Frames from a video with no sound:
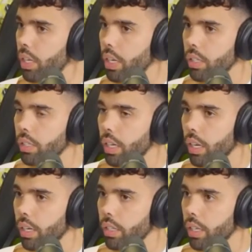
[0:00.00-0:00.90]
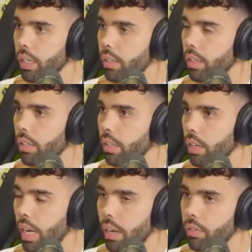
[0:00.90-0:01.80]
GKs that
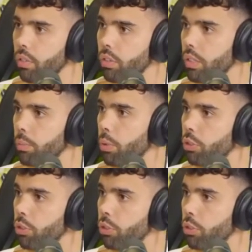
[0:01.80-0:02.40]
can have fun